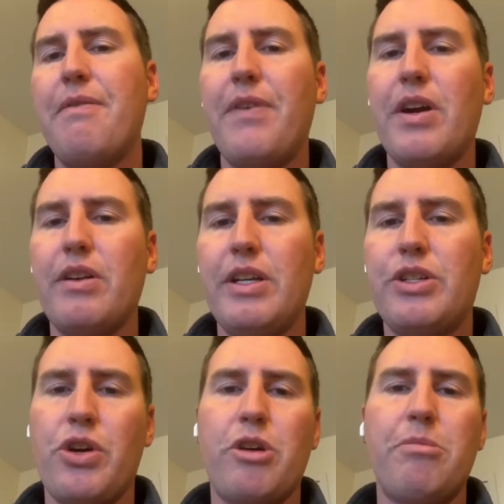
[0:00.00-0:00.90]
fairly
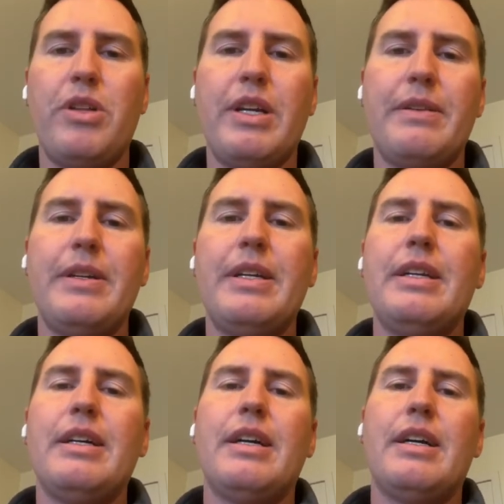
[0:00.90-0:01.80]
turbulent
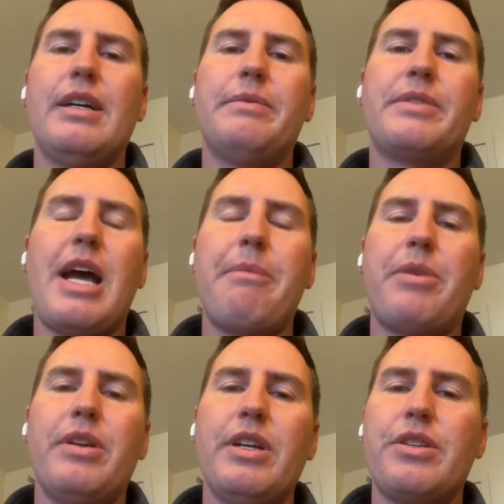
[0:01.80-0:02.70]
type
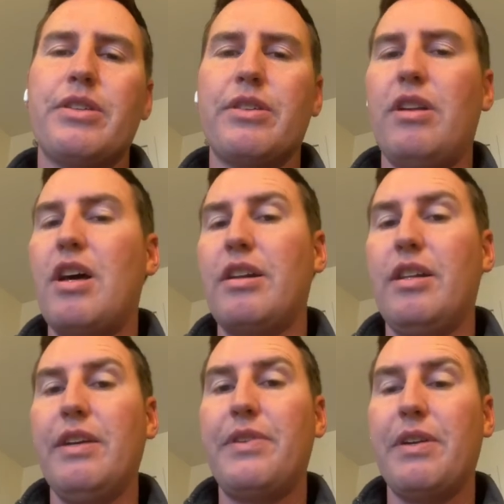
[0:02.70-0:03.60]
conditions, a lot of
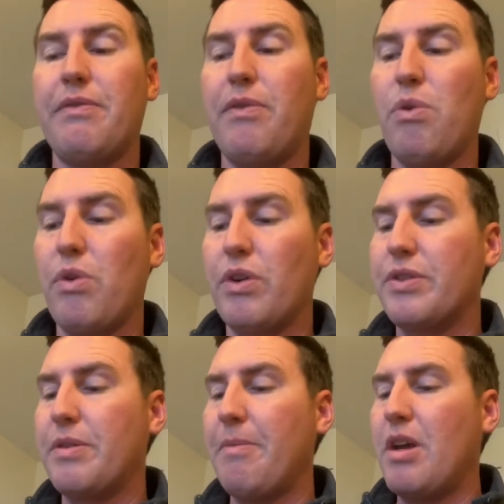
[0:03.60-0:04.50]
lifting
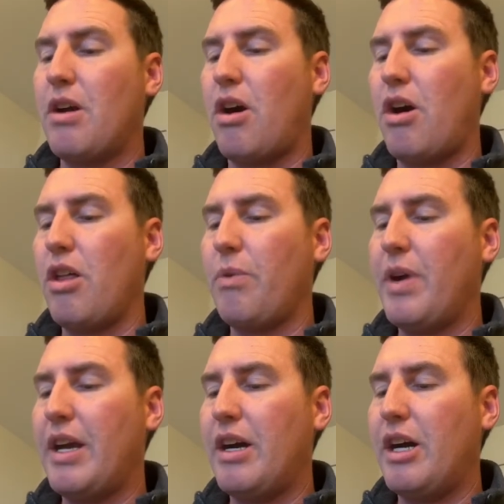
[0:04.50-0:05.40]
force, all the
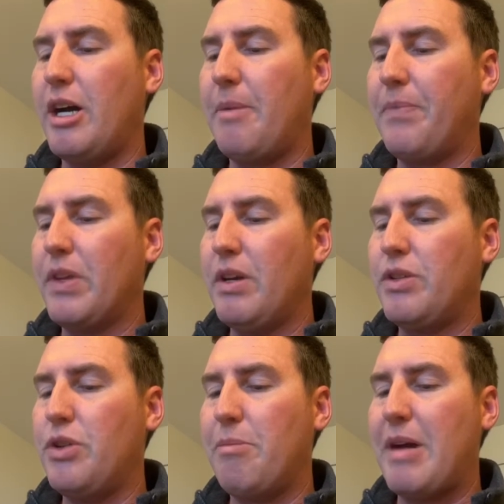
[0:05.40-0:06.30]
way up
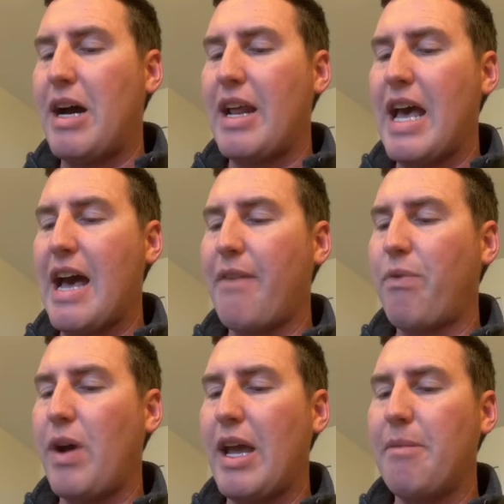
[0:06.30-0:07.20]
to about
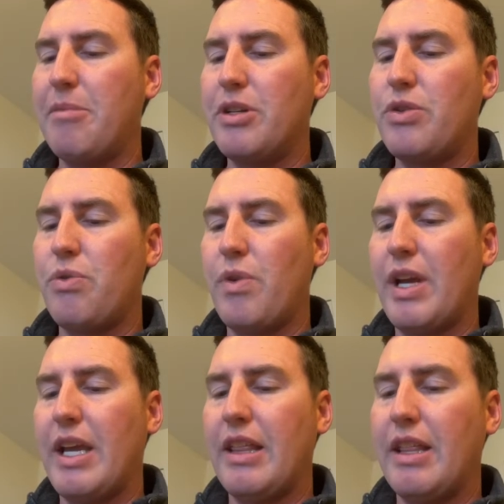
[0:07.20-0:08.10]
halfway
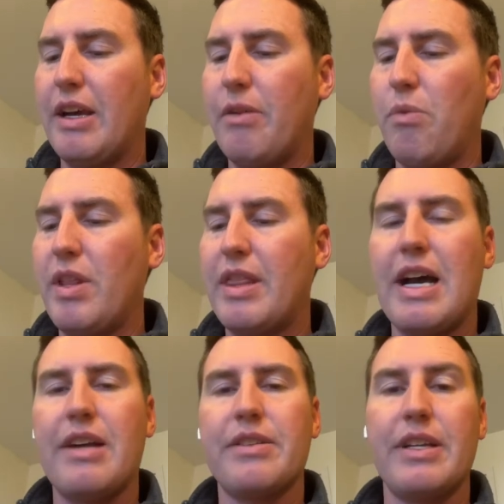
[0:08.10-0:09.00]
between
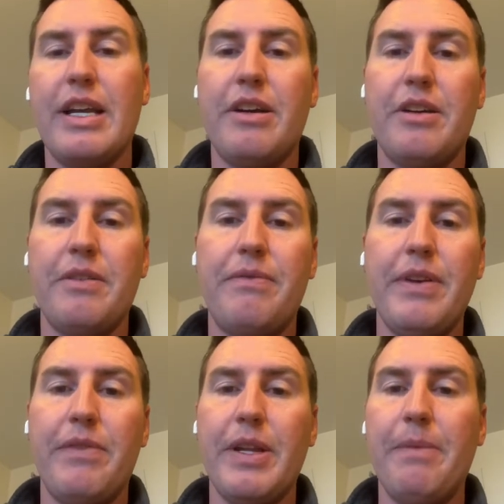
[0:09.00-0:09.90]

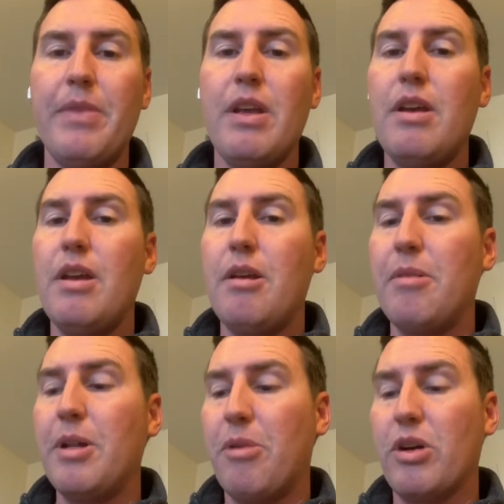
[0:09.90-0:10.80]
1,850
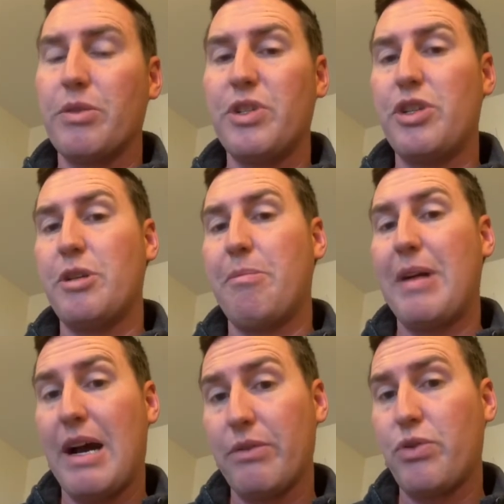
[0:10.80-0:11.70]
millibars, which is
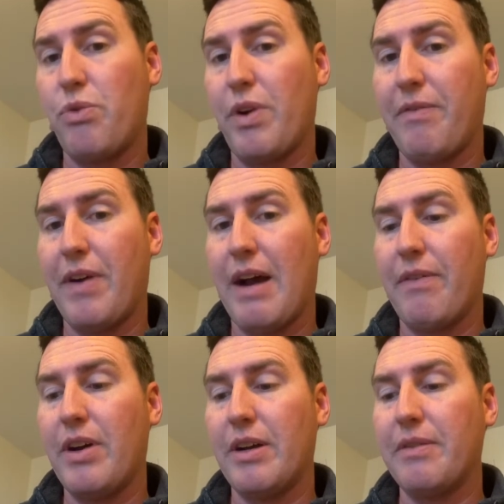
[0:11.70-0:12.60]
about
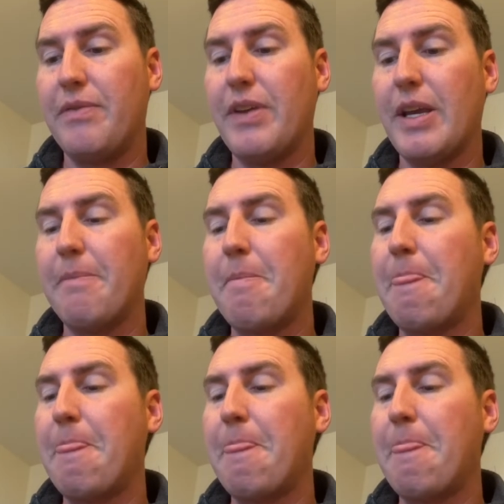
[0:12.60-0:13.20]
2,500 feet.